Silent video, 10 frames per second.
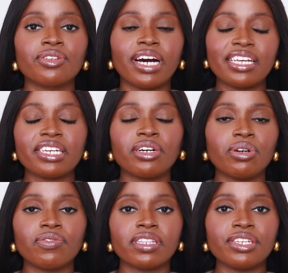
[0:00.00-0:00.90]
So as I
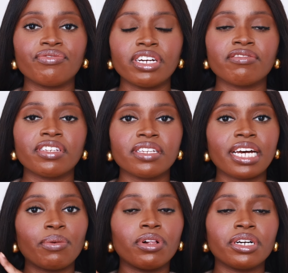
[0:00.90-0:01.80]
go over these fragrances,
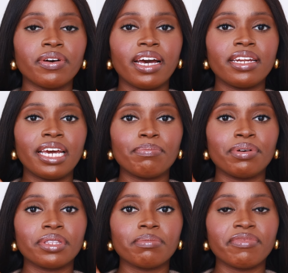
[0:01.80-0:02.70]
I will go ahead and
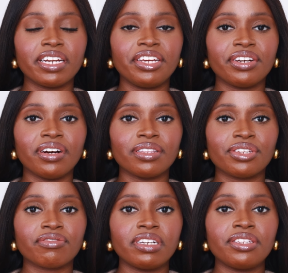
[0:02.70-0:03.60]
put them right here on the
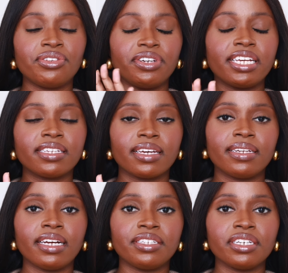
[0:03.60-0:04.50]
screen so you guys can get
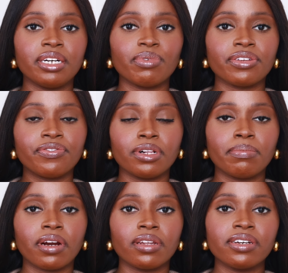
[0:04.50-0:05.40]
an idea of what the full
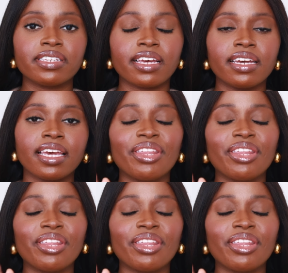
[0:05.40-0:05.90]
bottle looks like.